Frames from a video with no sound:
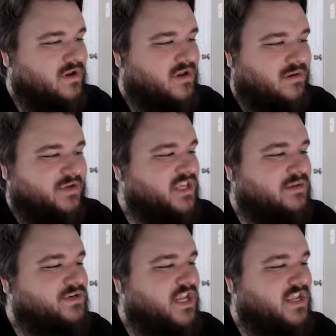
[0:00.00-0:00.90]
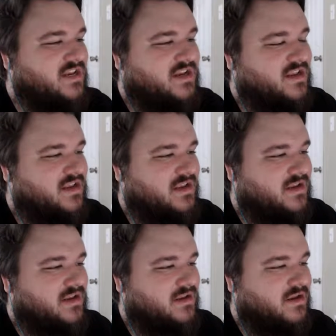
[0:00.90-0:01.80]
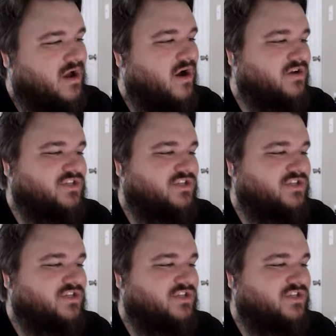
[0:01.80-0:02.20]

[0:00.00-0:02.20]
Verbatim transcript: I'm gonna keep cheating. Oh